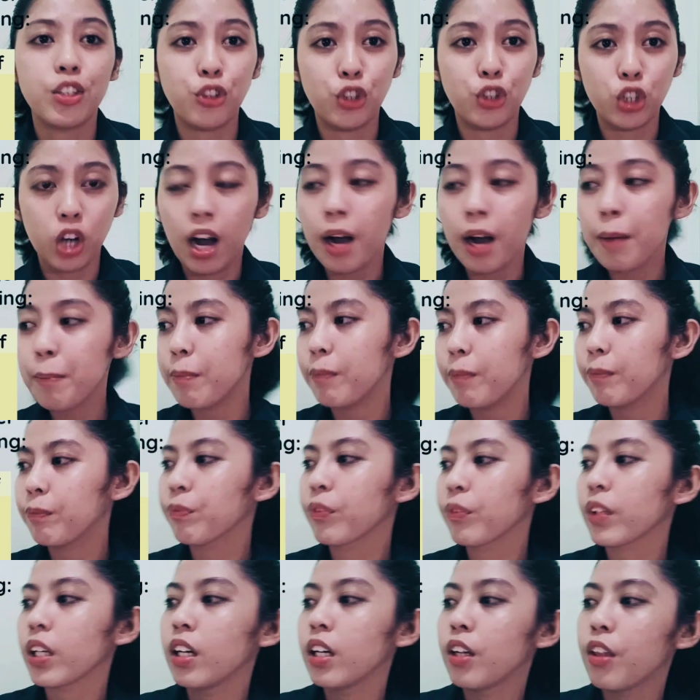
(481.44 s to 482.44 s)
job,
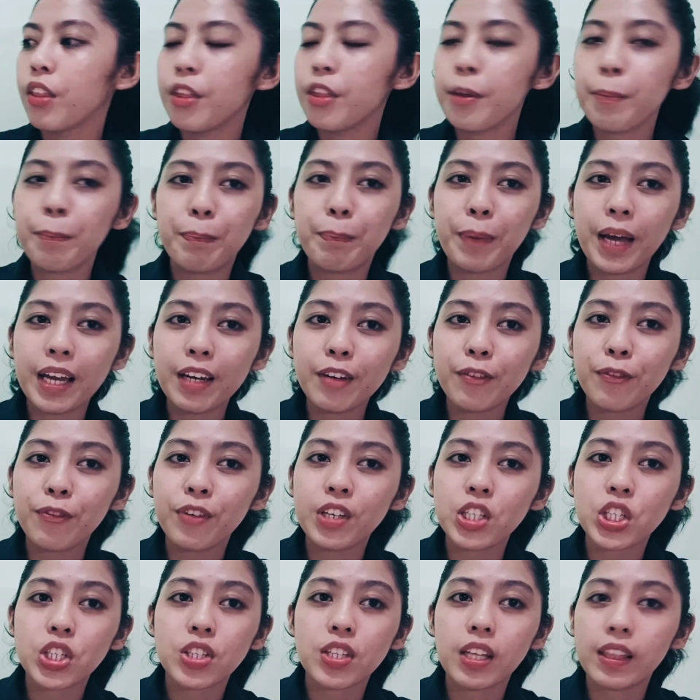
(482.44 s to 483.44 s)
the
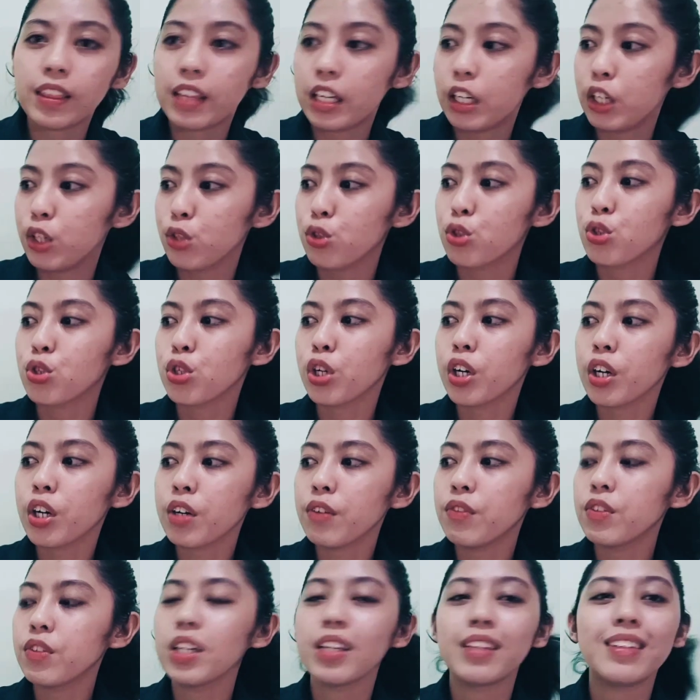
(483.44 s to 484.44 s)
benefits that they
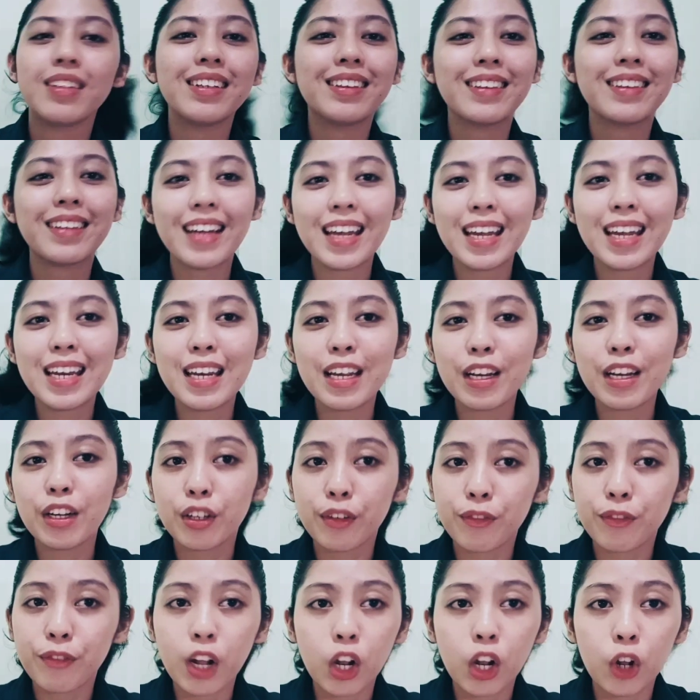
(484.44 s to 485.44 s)
deserved, the training
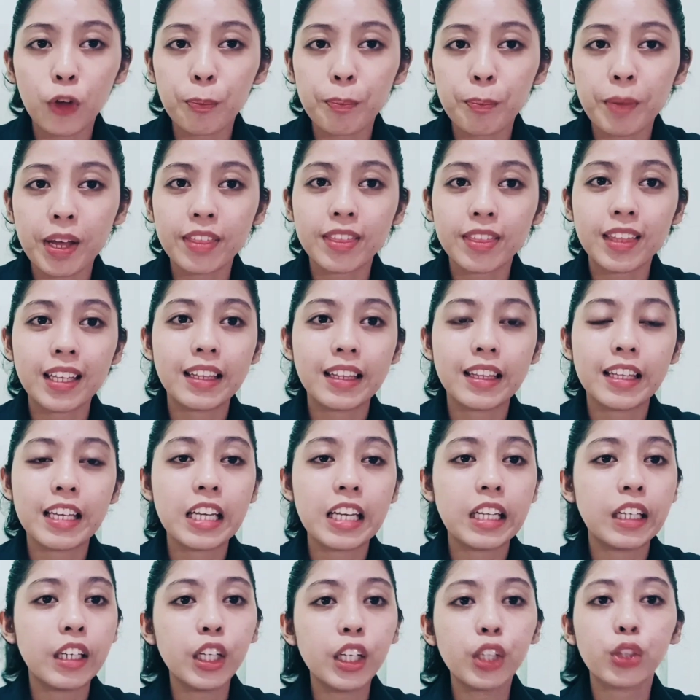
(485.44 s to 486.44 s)
development that
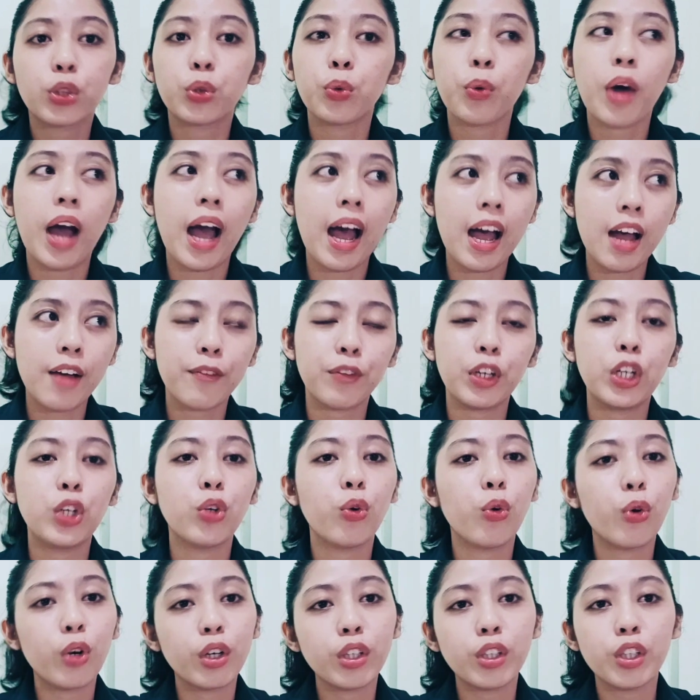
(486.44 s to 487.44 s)
they need to have
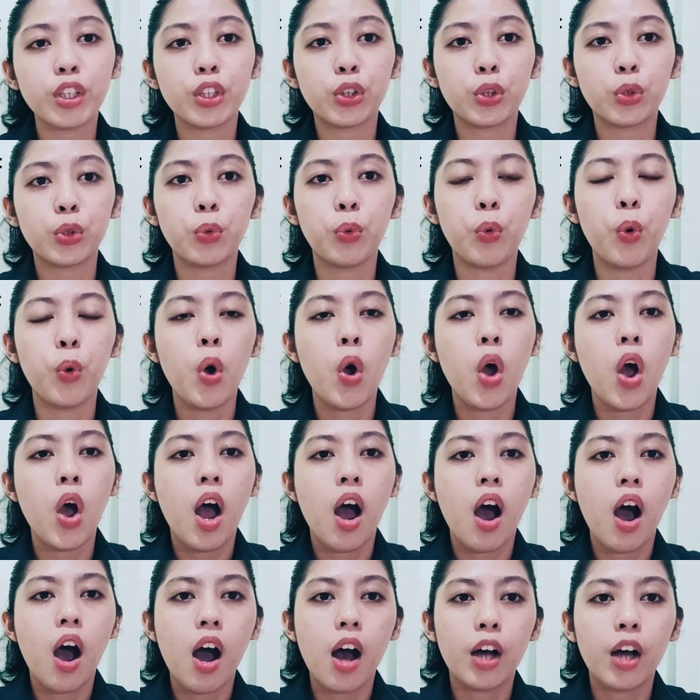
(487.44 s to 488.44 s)
in order to
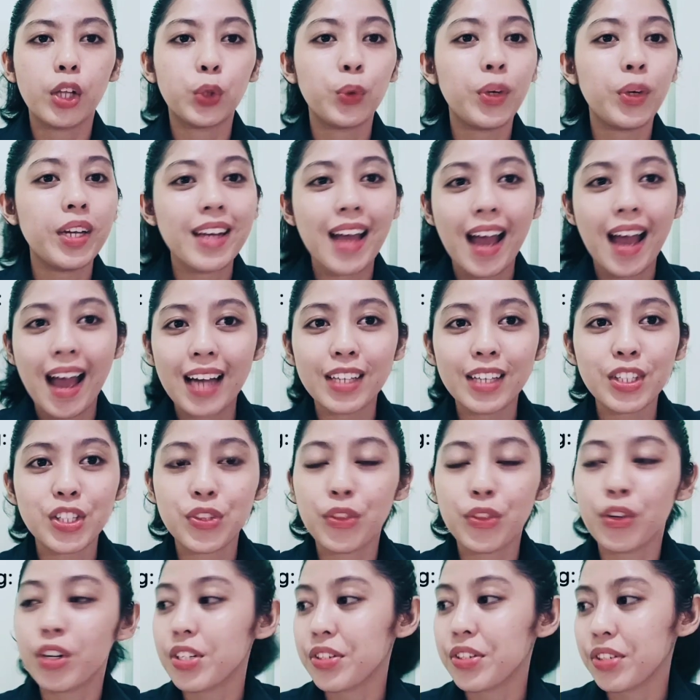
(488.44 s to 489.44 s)

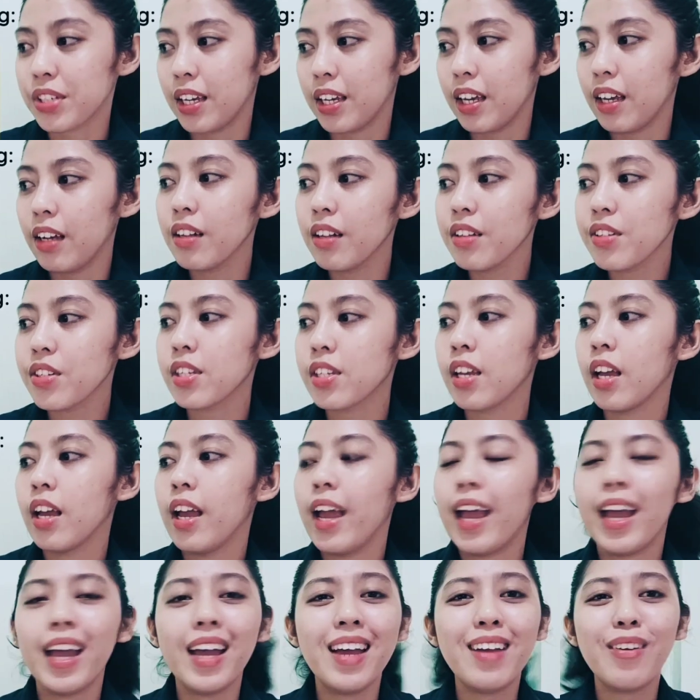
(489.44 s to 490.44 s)
enhance their skills,
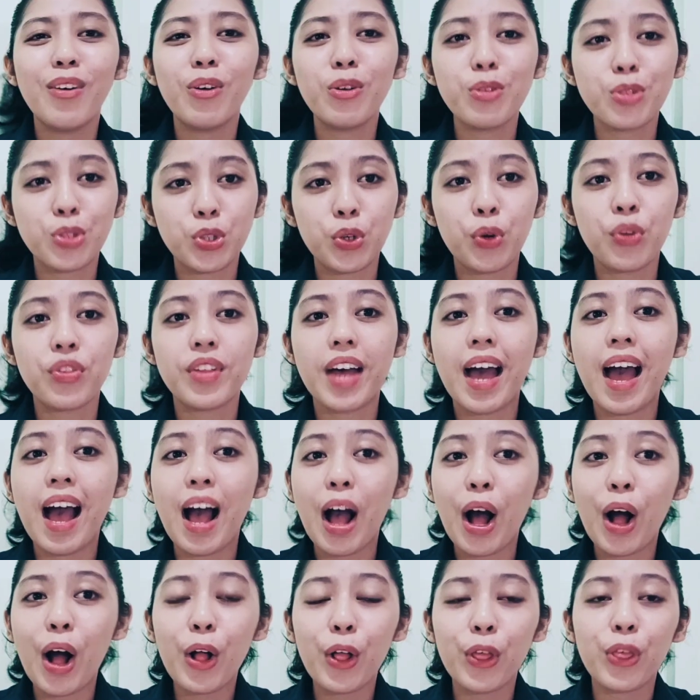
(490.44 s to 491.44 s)
and also the
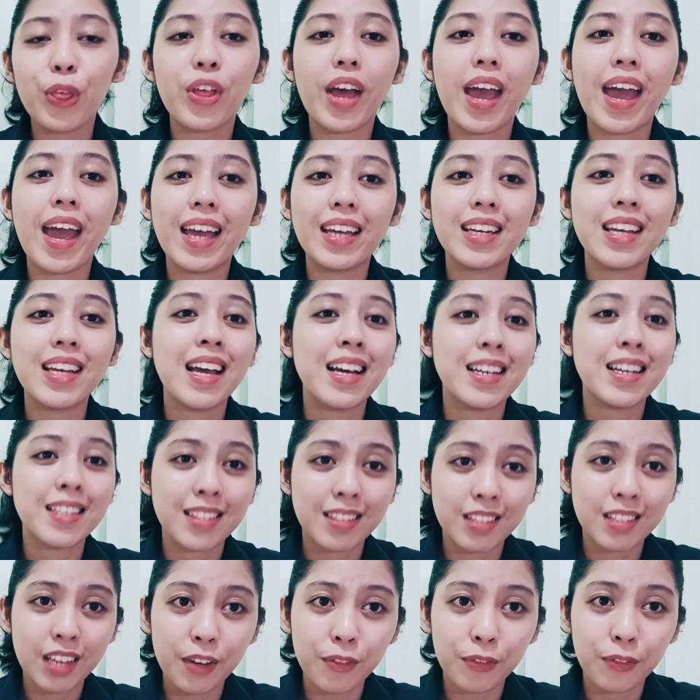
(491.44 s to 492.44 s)
health and
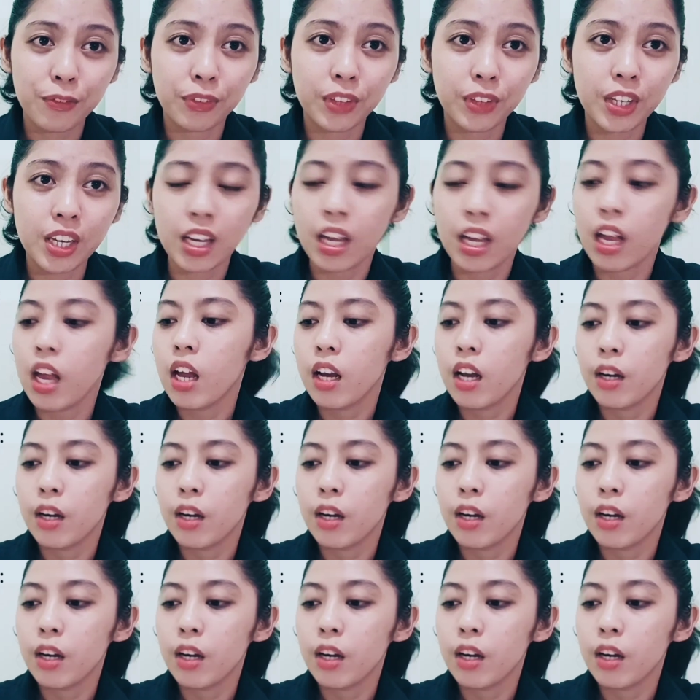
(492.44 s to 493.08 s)
safety.